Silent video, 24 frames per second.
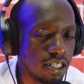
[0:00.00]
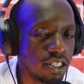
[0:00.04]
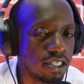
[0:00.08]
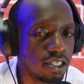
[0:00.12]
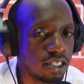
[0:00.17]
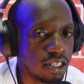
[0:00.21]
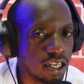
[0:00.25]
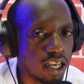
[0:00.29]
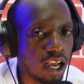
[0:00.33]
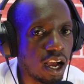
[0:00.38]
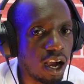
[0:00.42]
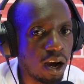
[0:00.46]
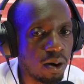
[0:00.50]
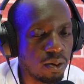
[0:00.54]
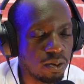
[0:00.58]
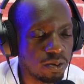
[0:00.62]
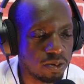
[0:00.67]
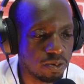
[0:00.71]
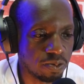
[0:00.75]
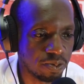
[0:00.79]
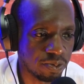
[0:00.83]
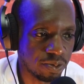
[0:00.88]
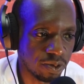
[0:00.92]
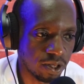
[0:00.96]
let's see
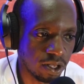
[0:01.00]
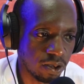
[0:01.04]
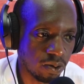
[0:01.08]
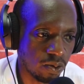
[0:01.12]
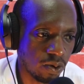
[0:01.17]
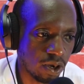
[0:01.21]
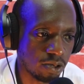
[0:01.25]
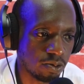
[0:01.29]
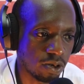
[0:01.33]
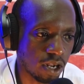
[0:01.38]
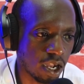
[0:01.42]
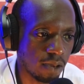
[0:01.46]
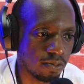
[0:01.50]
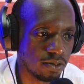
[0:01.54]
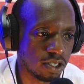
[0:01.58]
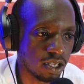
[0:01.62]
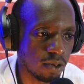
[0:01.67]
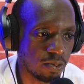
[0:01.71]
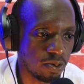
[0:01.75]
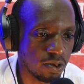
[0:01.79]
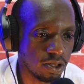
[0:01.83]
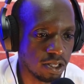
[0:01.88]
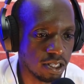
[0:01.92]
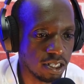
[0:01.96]
how what
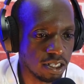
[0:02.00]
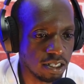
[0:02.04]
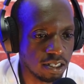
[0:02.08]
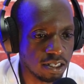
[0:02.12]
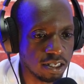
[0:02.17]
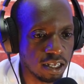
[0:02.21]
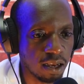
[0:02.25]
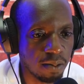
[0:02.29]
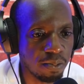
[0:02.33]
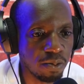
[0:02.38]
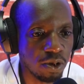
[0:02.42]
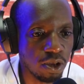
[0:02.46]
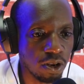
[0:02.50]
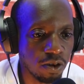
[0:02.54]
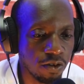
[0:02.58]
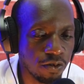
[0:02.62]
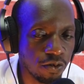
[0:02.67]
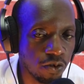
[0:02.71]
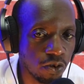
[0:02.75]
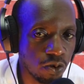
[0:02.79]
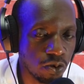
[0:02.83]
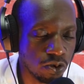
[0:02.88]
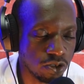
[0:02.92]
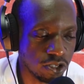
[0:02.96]
comes up with this uh,
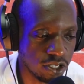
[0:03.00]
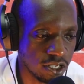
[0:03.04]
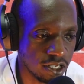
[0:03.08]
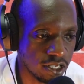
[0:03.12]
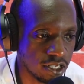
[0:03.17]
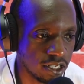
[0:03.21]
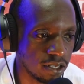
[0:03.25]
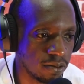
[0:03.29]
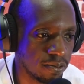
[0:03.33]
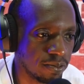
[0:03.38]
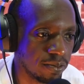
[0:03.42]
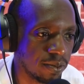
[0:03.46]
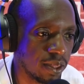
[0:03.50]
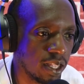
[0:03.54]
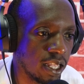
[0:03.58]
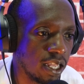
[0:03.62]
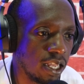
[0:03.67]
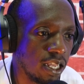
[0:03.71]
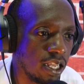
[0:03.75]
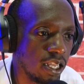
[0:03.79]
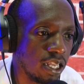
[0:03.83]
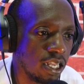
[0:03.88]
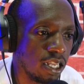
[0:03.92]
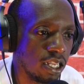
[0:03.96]
beautiful system.
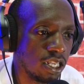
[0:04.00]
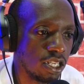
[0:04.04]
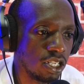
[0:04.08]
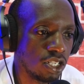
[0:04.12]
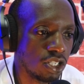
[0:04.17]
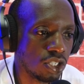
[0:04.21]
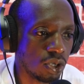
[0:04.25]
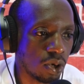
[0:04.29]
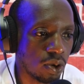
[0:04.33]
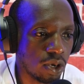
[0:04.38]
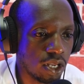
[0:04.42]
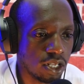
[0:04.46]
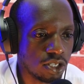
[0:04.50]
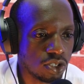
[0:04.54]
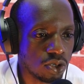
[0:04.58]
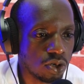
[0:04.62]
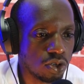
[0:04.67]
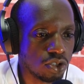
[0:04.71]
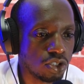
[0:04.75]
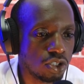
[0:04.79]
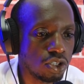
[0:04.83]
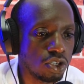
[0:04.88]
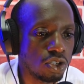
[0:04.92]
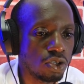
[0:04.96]
So
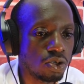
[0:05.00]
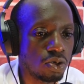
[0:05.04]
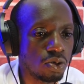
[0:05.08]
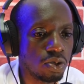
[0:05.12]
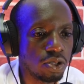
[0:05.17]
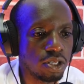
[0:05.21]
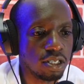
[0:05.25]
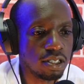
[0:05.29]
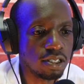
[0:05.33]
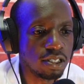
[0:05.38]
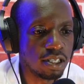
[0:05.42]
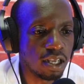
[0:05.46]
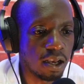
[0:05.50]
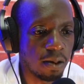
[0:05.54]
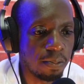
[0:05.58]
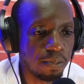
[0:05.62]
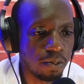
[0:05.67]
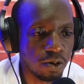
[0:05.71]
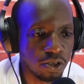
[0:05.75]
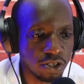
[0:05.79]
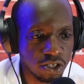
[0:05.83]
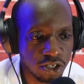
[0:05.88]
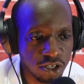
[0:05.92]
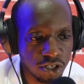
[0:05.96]
let's continue to this
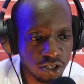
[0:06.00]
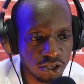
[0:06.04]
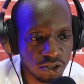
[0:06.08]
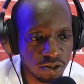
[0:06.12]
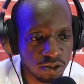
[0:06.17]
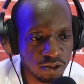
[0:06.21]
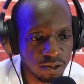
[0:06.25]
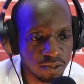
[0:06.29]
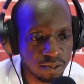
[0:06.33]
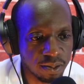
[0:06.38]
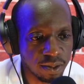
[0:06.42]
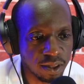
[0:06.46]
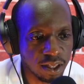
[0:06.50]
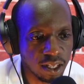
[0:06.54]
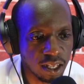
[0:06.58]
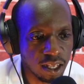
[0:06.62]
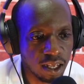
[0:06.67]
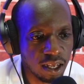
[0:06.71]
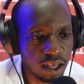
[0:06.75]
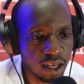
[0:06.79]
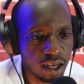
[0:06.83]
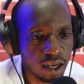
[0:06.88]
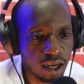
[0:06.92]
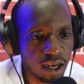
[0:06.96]
position
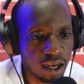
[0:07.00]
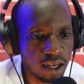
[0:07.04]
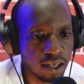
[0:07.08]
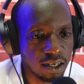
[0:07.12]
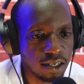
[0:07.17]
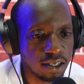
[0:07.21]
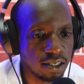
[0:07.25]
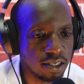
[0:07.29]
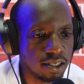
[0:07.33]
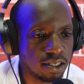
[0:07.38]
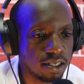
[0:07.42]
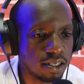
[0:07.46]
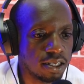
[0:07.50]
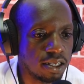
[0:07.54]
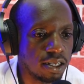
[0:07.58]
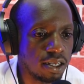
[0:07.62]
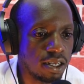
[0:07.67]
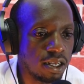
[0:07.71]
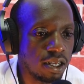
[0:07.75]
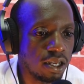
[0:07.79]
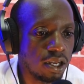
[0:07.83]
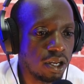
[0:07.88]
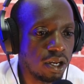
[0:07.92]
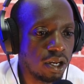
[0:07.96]
and
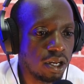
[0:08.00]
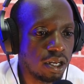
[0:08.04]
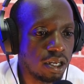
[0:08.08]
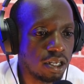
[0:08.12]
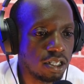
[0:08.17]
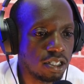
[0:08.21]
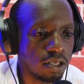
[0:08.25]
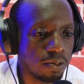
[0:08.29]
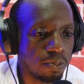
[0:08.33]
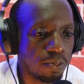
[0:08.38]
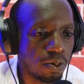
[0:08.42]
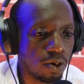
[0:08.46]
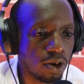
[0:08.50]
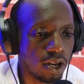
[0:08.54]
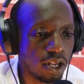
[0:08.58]
it's